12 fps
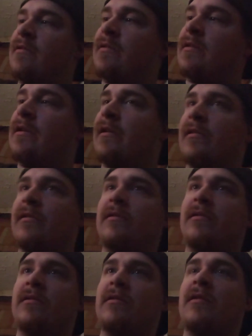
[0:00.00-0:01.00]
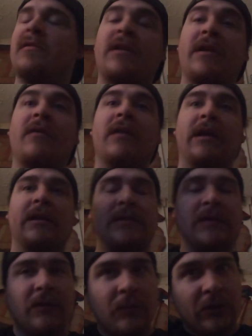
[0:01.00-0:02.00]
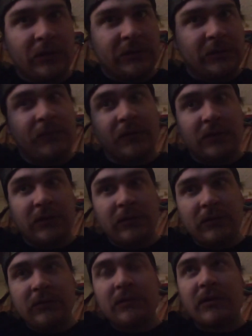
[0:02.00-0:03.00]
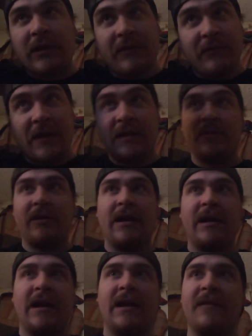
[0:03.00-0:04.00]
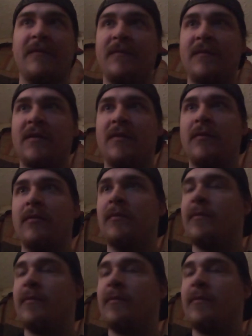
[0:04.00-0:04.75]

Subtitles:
Now, those are the only steelbooks for Scream Factory I have, so